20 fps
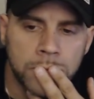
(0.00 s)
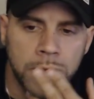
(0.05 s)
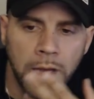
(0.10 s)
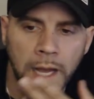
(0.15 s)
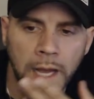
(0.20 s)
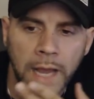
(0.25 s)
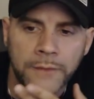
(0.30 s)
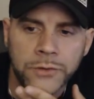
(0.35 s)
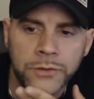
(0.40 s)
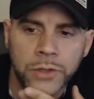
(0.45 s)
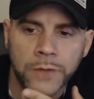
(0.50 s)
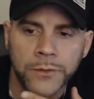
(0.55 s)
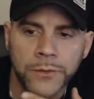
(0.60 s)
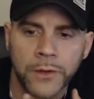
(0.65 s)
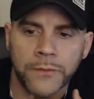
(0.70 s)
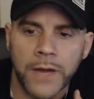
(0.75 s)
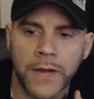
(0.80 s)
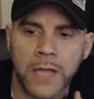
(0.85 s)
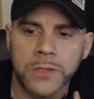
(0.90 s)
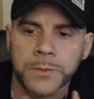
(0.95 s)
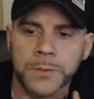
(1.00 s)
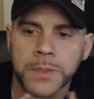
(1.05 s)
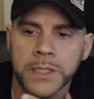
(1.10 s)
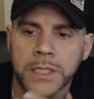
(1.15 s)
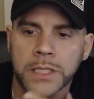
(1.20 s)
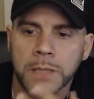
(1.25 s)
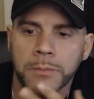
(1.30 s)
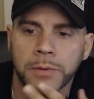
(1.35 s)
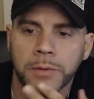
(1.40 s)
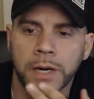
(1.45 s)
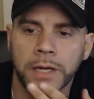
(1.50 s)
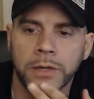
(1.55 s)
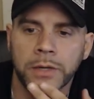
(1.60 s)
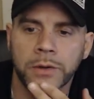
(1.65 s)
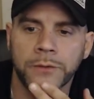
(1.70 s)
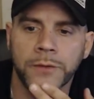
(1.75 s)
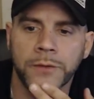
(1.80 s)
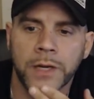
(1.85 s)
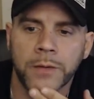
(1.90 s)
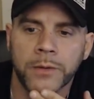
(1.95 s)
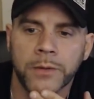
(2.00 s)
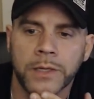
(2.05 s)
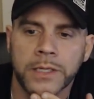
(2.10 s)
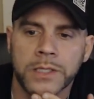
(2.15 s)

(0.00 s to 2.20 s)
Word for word: I have Trickle spring kit brand new if anyone